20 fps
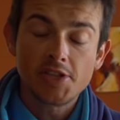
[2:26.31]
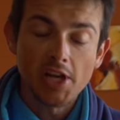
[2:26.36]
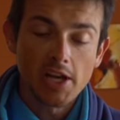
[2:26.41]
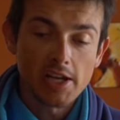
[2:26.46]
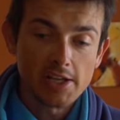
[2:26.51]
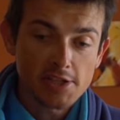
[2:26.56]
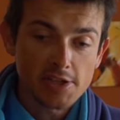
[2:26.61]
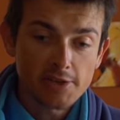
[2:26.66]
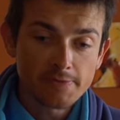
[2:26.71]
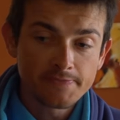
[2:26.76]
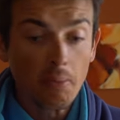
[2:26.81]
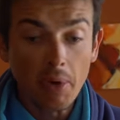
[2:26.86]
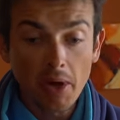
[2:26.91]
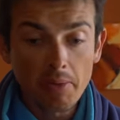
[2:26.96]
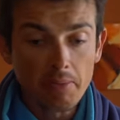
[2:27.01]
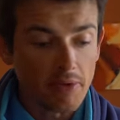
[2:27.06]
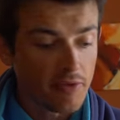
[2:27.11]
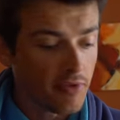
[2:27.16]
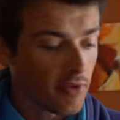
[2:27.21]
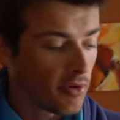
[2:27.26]
change.
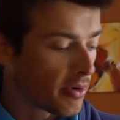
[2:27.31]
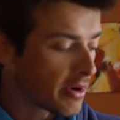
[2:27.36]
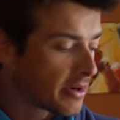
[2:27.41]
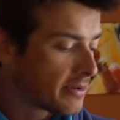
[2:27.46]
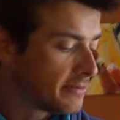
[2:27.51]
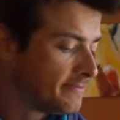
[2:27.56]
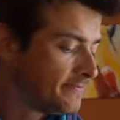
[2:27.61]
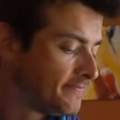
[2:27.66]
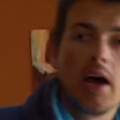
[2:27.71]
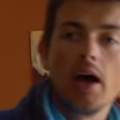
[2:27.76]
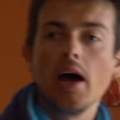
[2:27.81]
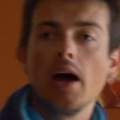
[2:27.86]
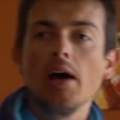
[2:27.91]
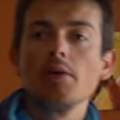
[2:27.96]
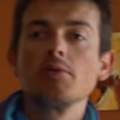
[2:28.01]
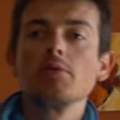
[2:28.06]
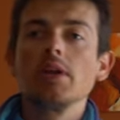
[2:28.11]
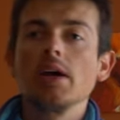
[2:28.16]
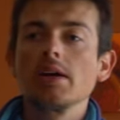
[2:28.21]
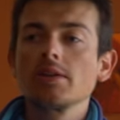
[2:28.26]
But before, I
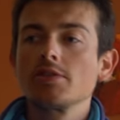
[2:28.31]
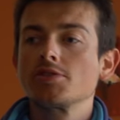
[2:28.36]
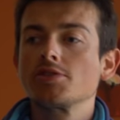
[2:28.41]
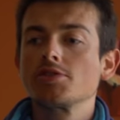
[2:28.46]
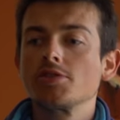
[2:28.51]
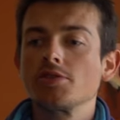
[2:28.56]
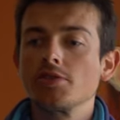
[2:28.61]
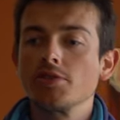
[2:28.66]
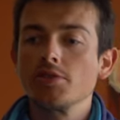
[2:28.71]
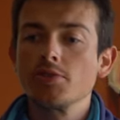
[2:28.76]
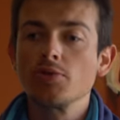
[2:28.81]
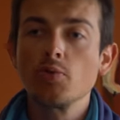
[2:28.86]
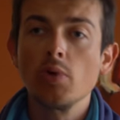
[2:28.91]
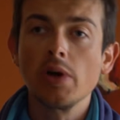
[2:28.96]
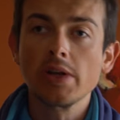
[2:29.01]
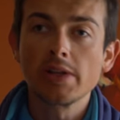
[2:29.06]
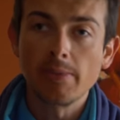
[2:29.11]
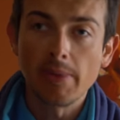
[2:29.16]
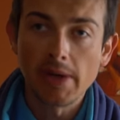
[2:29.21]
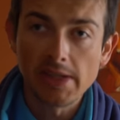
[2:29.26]
would like to show you
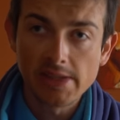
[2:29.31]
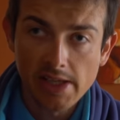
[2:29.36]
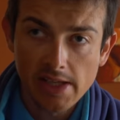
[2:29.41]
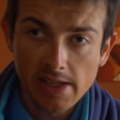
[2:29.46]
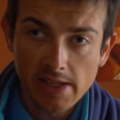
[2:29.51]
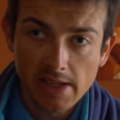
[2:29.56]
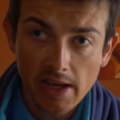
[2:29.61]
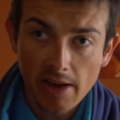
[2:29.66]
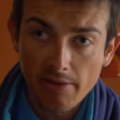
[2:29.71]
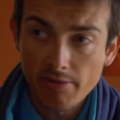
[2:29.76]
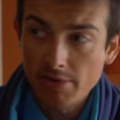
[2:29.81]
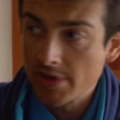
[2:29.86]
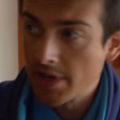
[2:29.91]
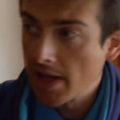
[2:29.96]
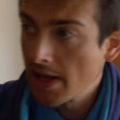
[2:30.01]
what am I taking every